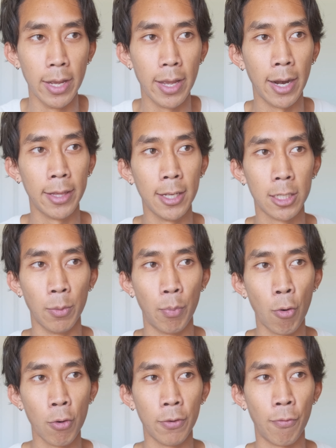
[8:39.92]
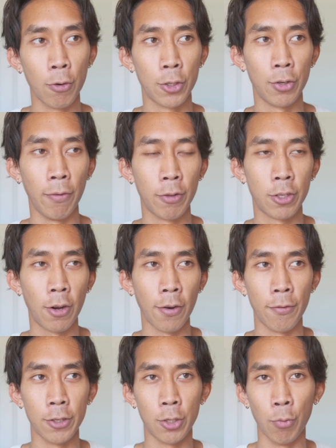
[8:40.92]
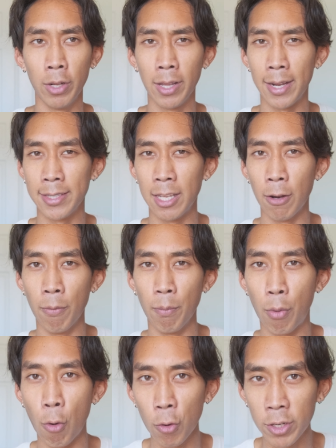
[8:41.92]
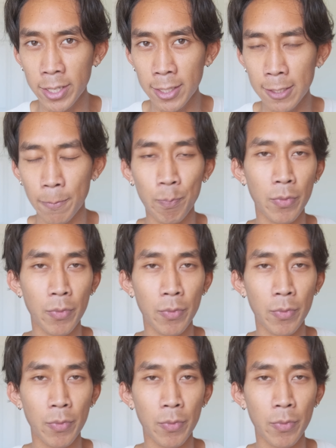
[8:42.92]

And I think it's important for street photographers to realize their importance